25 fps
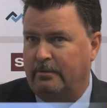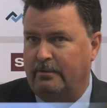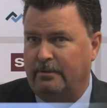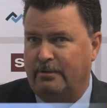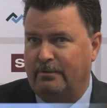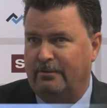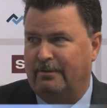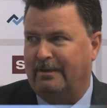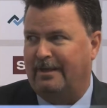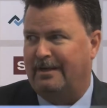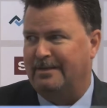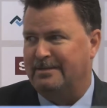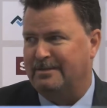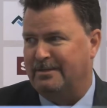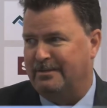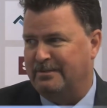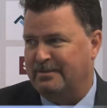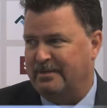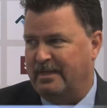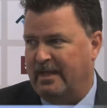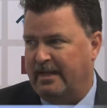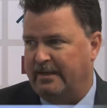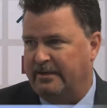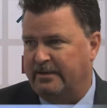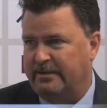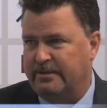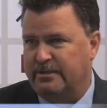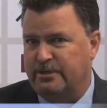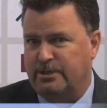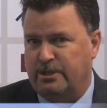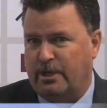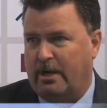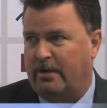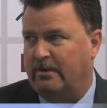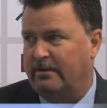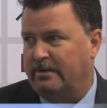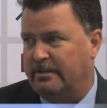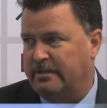utilize those standards
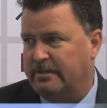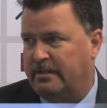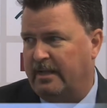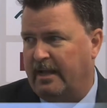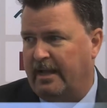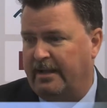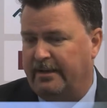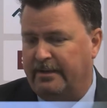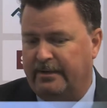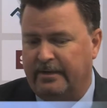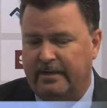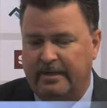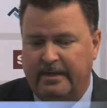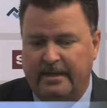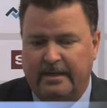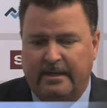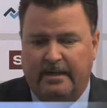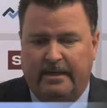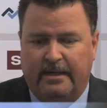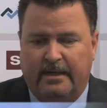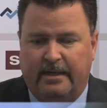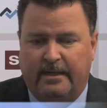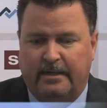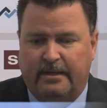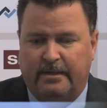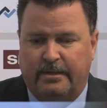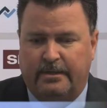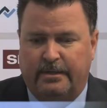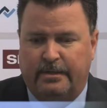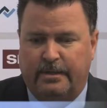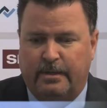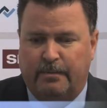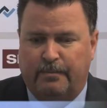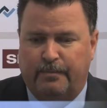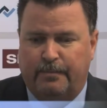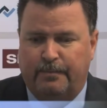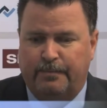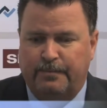share the standard.
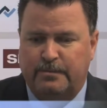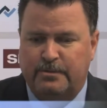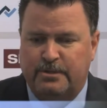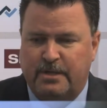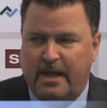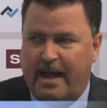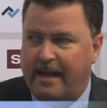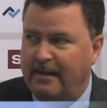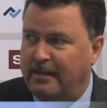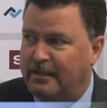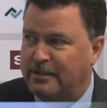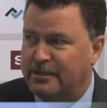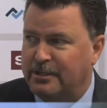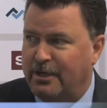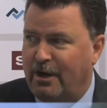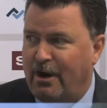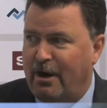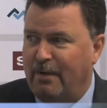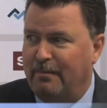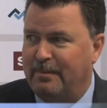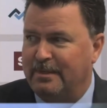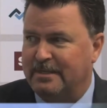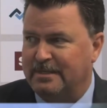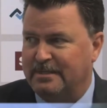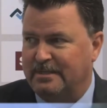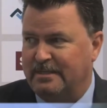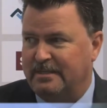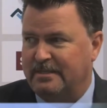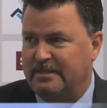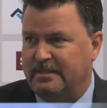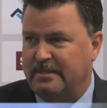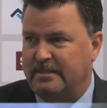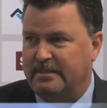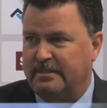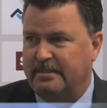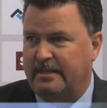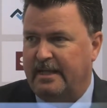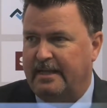The challenge in our business
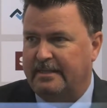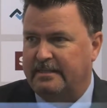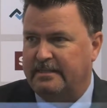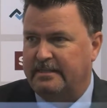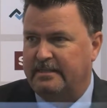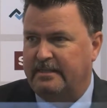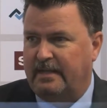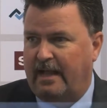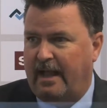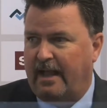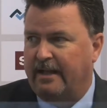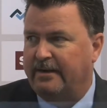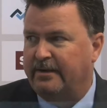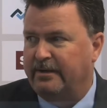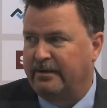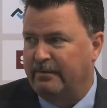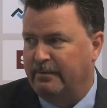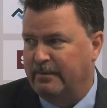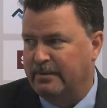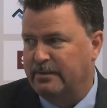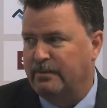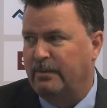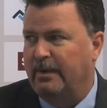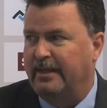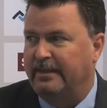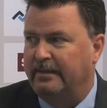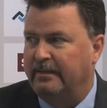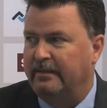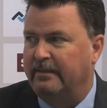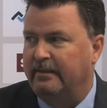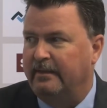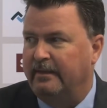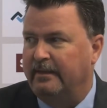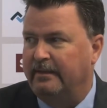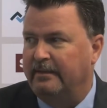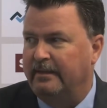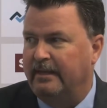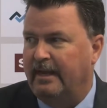is that standard was written
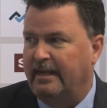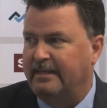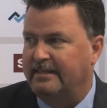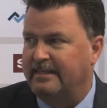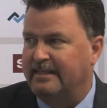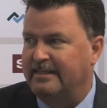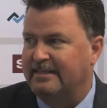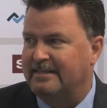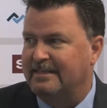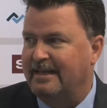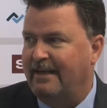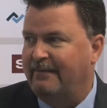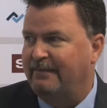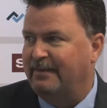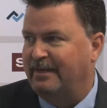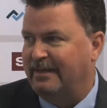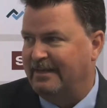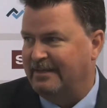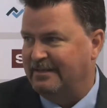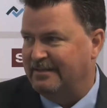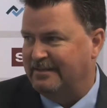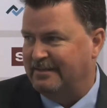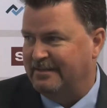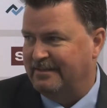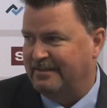in the 1970s.